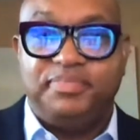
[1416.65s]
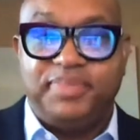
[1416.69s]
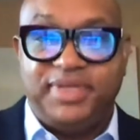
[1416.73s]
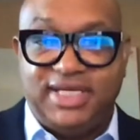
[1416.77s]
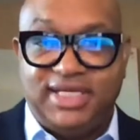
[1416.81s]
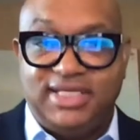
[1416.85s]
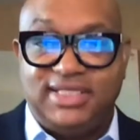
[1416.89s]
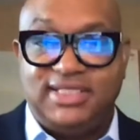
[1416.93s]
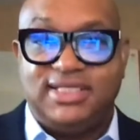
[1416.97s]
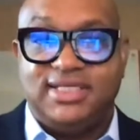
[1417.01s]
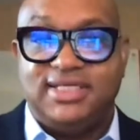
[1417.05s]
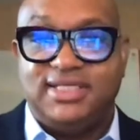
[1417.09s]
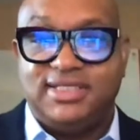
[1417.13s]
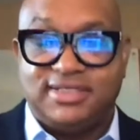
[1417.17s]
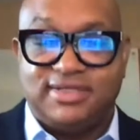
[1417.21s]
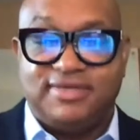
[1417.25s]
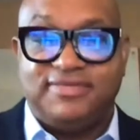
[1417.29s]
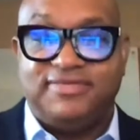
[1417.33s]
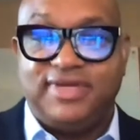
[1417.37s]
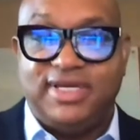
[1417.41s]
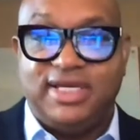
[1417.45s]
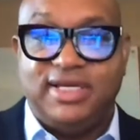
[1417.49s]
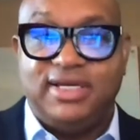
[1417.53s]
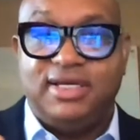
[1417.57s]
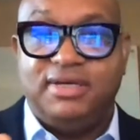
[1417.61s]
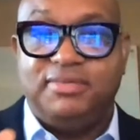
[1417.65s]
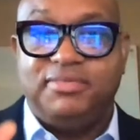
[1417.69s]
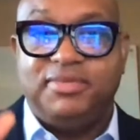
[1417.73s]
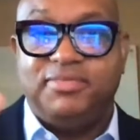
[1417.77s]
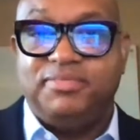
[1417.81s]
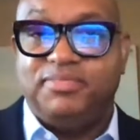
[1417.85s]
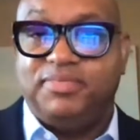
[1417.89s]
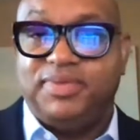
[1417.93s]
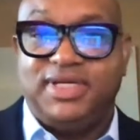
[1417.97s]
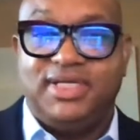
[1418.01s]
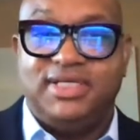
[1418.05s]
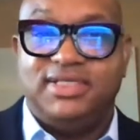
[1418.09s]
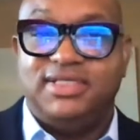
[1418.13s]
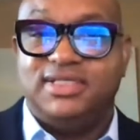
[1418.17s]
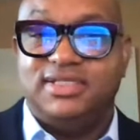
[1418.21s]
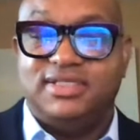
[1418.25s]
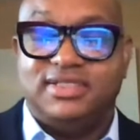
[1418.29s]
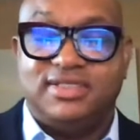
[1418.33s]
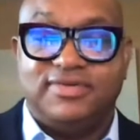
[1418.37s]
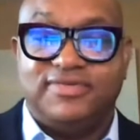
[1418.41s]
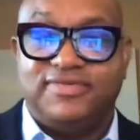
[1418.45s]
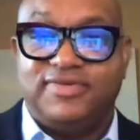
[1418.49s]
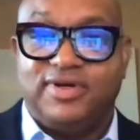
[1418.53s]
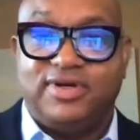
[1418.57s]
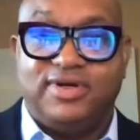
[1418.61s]
pieces of him and
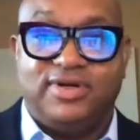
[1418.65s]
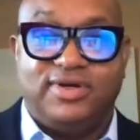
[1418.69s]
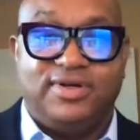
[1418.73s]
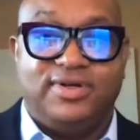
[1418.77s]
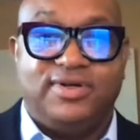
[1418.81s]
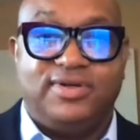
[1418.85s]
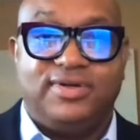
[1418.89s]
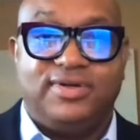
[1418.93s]
pieces of her.